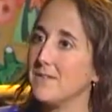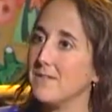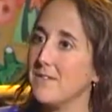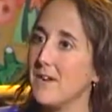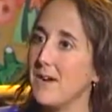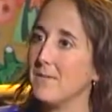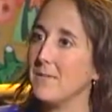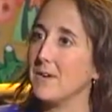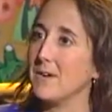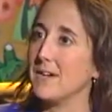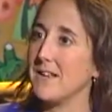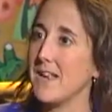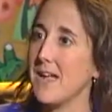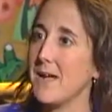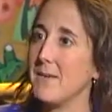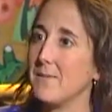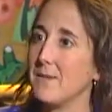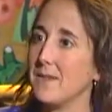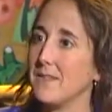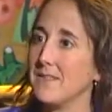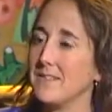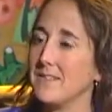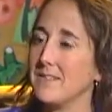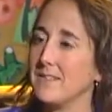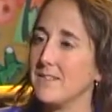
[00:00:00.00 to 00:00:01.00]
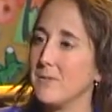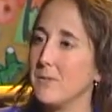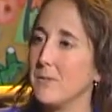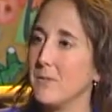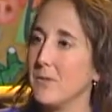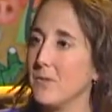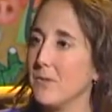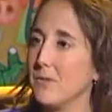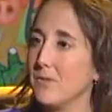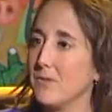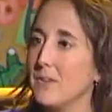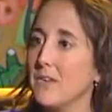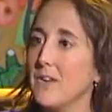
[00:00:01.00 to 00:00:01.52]
the fabric napkins, That's as
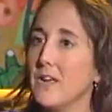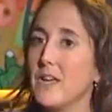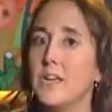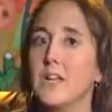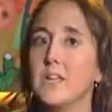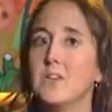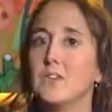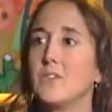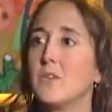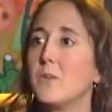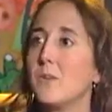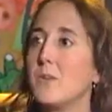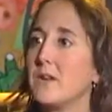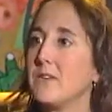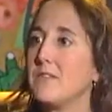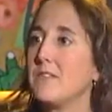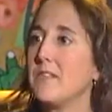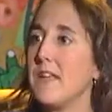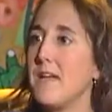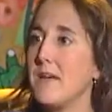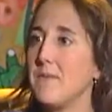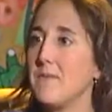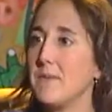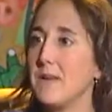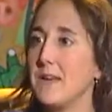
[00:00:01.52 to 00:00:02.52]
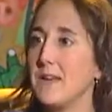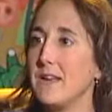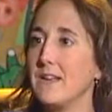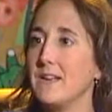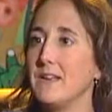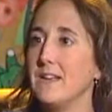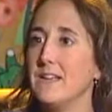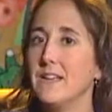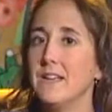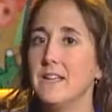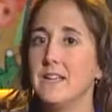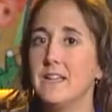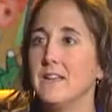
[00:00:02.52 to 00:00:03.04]
opposed. Right, yeah. So what does that
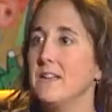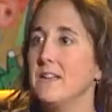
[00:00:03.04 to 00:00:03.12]
mean?